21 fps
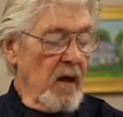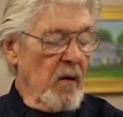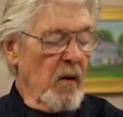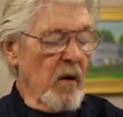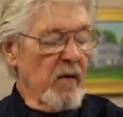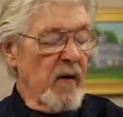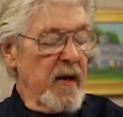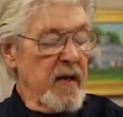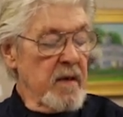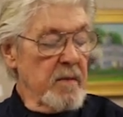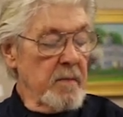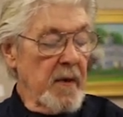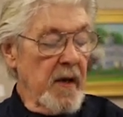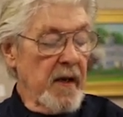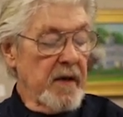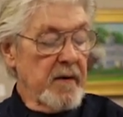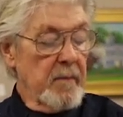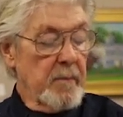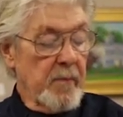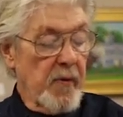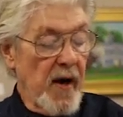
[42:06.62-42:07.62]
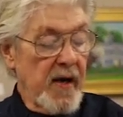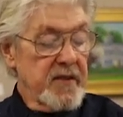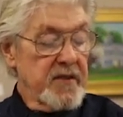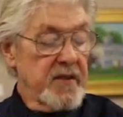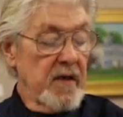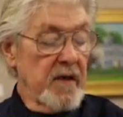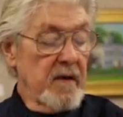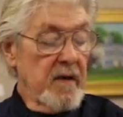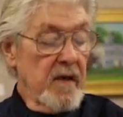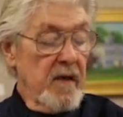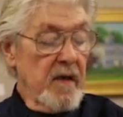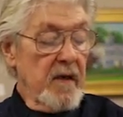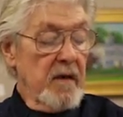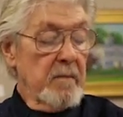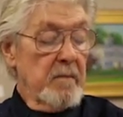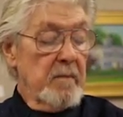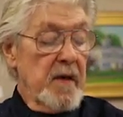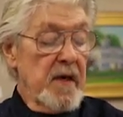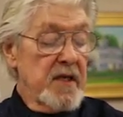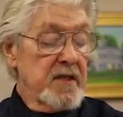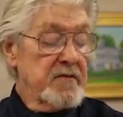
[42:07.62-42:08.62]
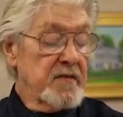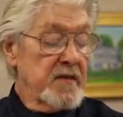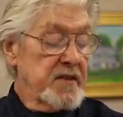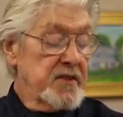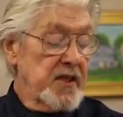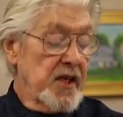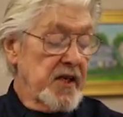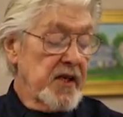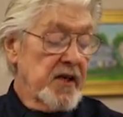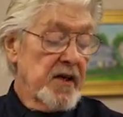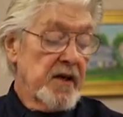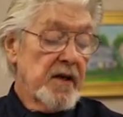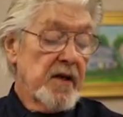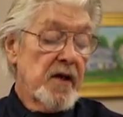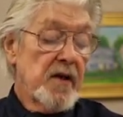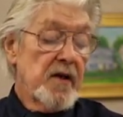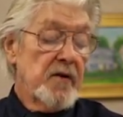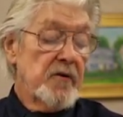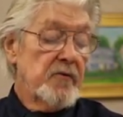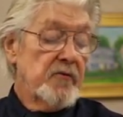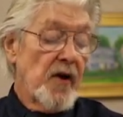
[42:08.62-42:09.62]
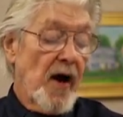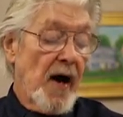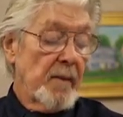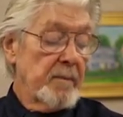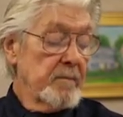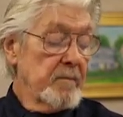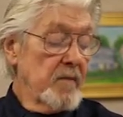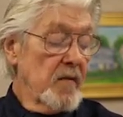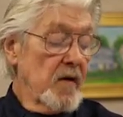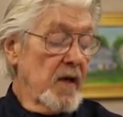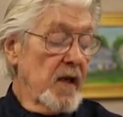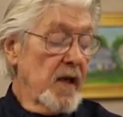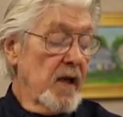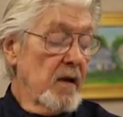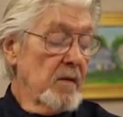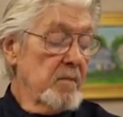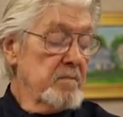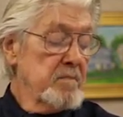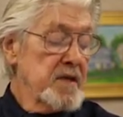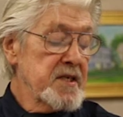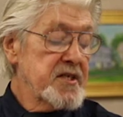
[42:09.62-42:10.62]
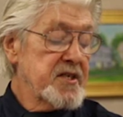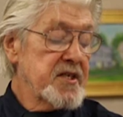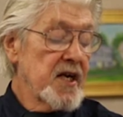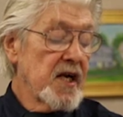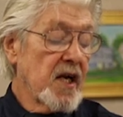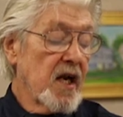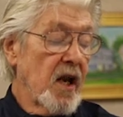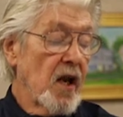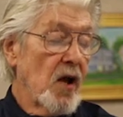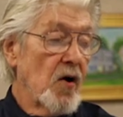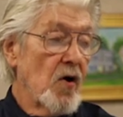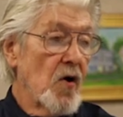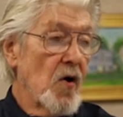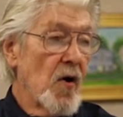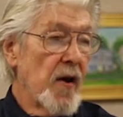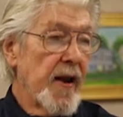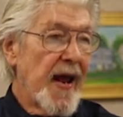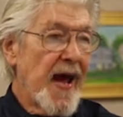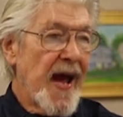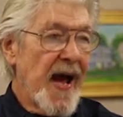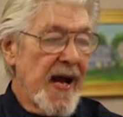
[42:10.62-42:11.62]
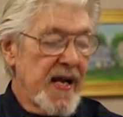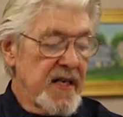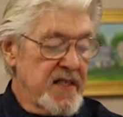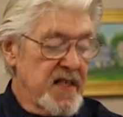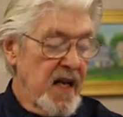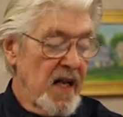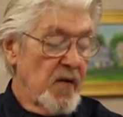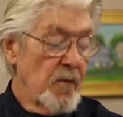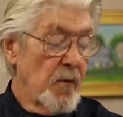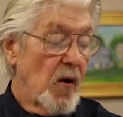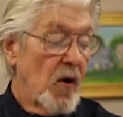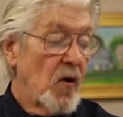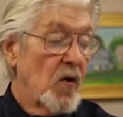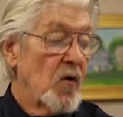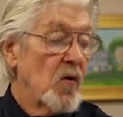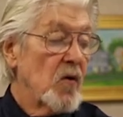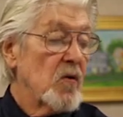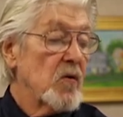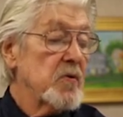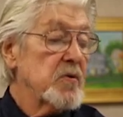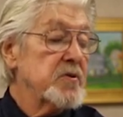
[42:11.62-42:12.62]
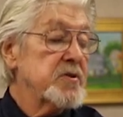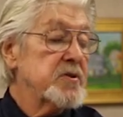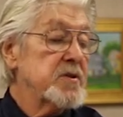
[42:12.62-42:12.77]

Well, right in the middle of Depression, Miss Virginia dropped little Mr. Claude Ashley Walls.